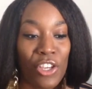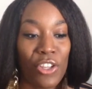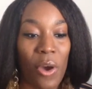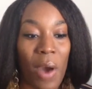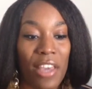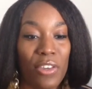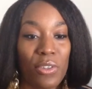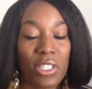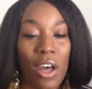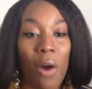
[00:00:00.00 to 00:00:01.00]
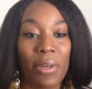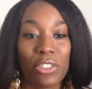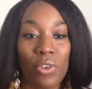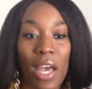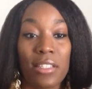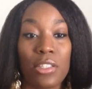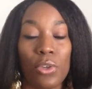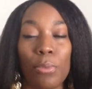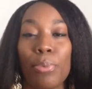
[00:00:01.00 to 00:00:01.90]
I used to always try to